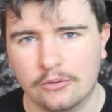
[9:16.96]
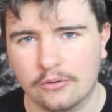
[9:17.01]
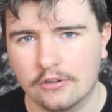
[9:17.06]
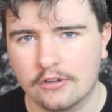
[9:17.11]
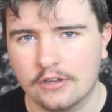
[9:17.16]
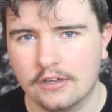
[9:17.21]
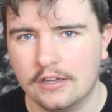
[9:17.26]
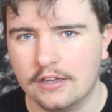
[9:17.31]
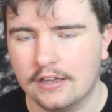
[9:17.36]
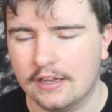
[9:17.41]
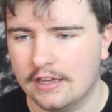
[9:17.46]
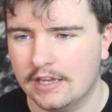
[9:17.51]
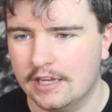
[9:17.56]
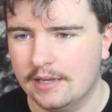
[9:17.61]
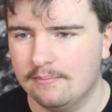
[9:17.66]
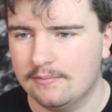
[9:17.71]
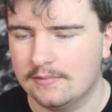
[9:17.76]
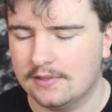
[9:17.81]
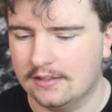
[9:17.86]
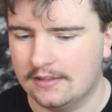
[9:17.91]
about
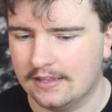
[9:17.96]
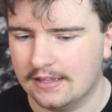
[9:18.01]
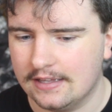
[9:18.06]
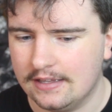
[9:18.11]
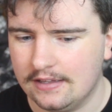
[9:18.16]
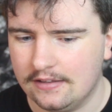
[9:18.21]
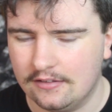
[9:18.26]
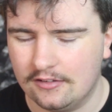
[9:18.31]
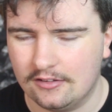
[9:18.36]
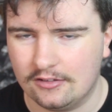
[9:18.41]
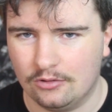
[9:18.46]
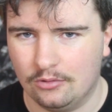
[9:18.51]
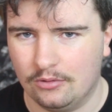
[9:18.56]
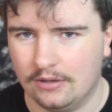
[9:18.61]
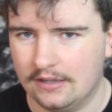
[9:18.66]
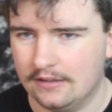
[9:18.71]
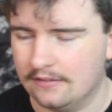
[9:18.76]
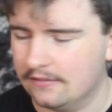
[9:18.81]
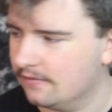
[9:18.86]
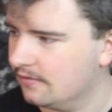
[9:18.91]
today.
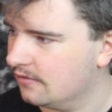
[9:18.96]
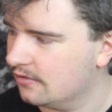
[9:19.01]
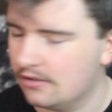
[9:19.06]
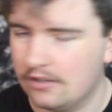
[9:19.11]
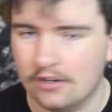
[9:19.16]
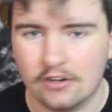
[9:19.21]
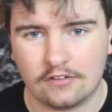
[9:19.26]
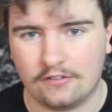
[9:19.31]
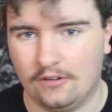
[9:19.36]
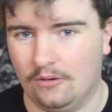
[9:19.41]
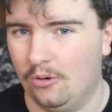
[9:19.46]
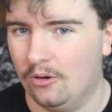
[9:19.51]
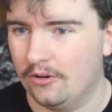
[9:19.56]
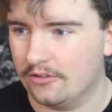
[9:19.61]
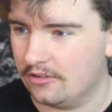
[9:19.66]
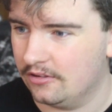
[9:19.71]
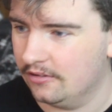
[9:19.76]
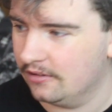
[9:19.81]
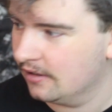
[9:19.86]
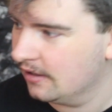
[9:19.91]
So cheers for
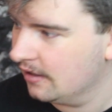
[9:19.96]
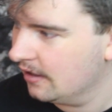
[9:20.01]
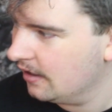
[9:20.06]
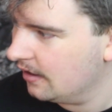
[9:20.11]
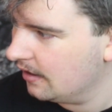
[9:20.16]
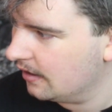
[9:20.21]
watching,